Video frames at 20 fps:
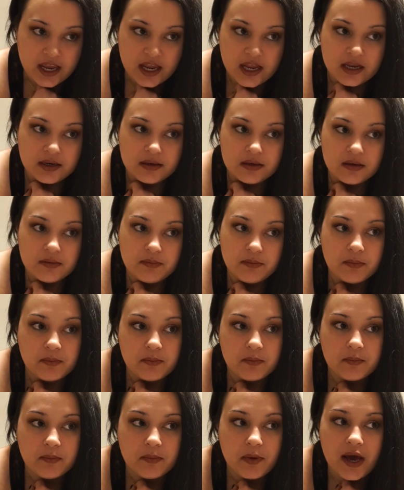and
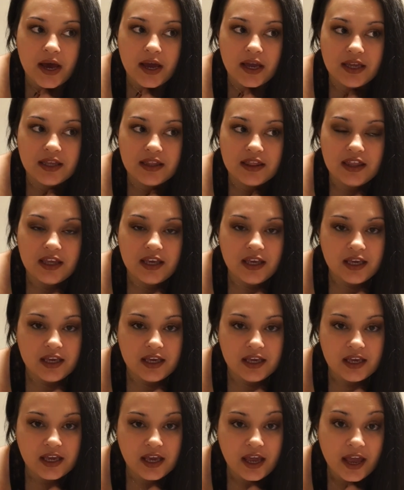by
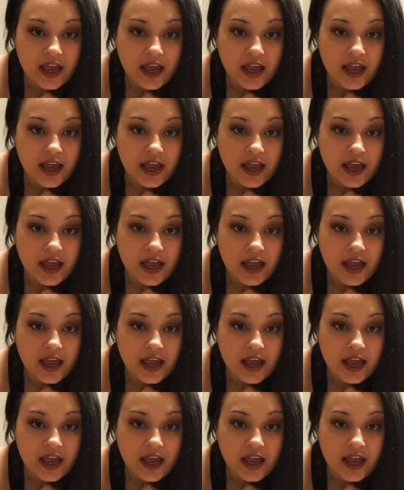the